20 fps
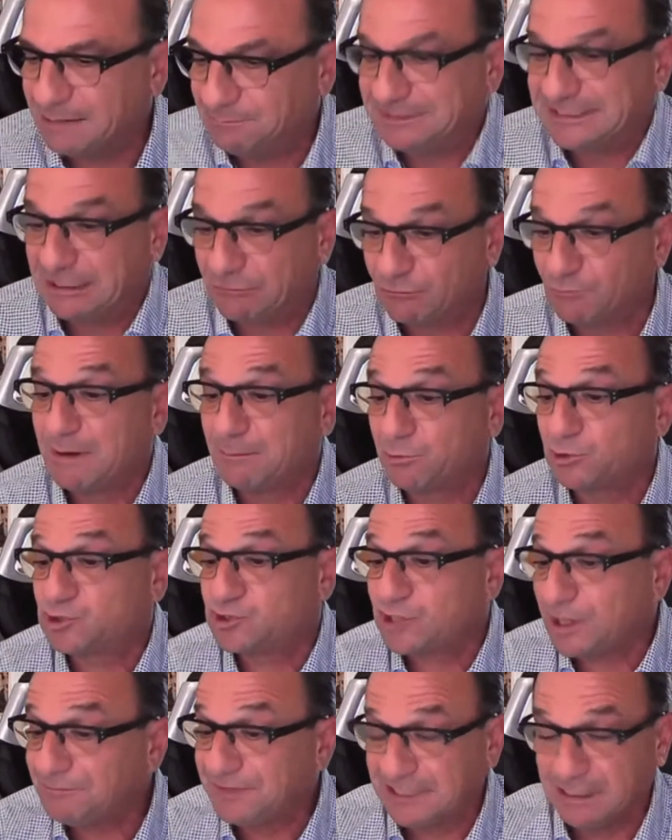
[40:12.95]
but they remember
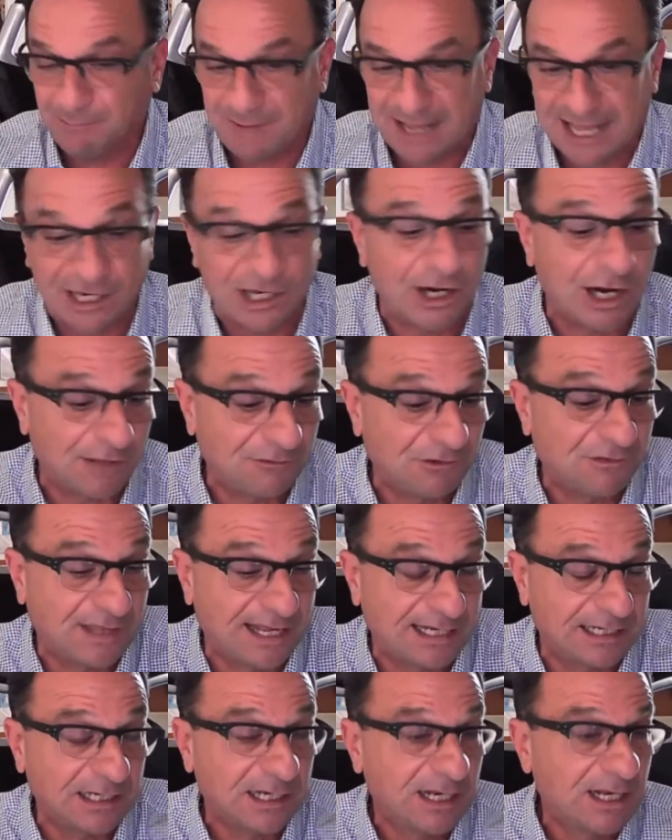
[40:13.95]
something about it other
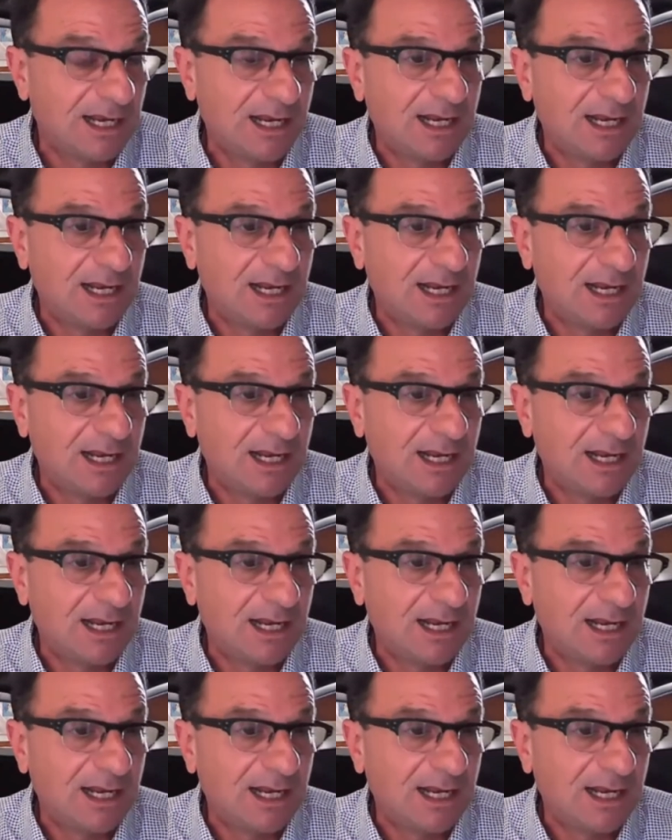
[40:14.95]
than